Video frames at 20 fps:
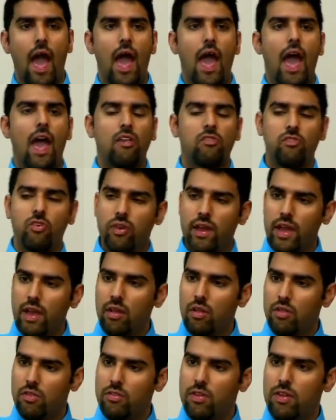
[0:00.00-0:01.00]
As you're
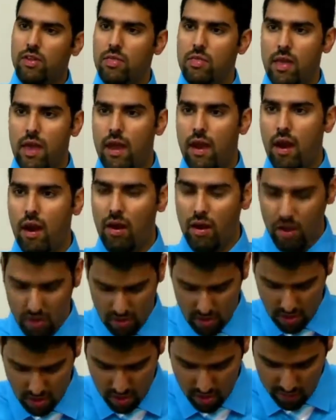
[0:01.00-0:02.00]
nailed there,
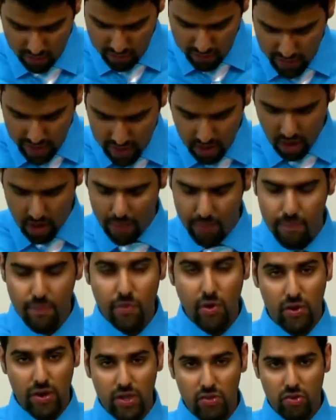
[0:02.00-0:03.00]
your
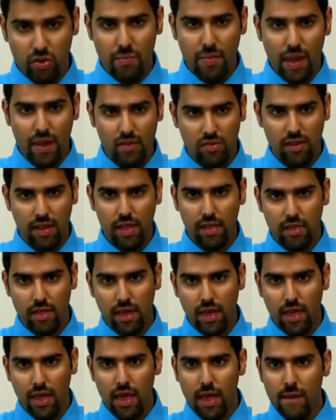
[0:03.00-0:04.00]
knees are bent
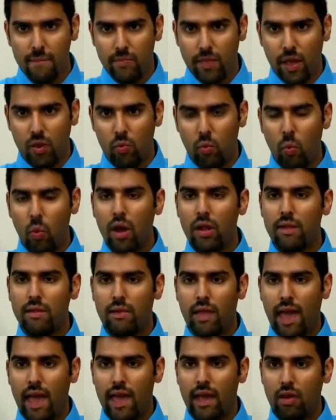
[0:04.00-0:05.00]
slightly, and
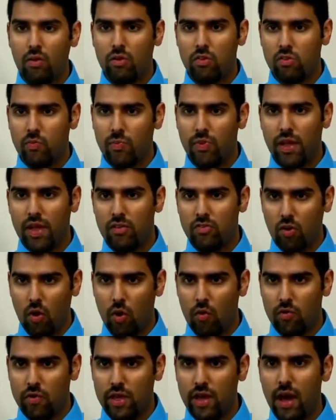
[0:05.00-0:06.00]
one ankle is placed
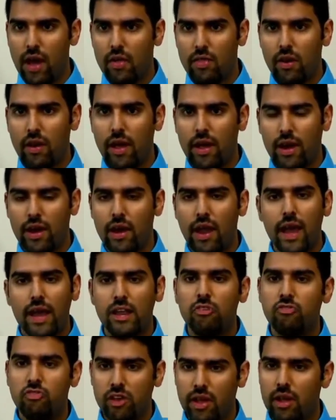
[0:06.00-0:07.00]
over the other, and a
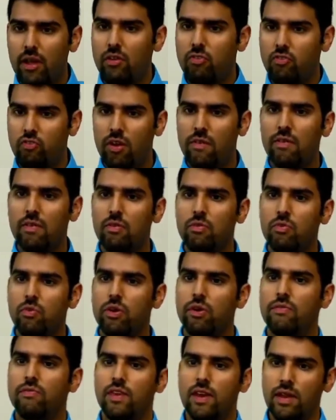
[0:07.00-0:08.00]
9-inch nail is driven through
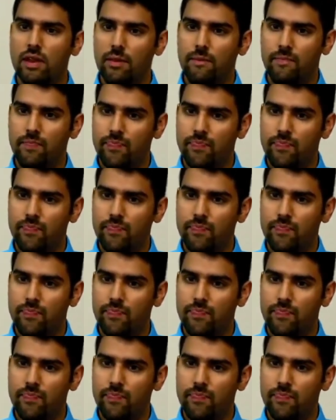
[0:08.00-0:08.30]
your feet.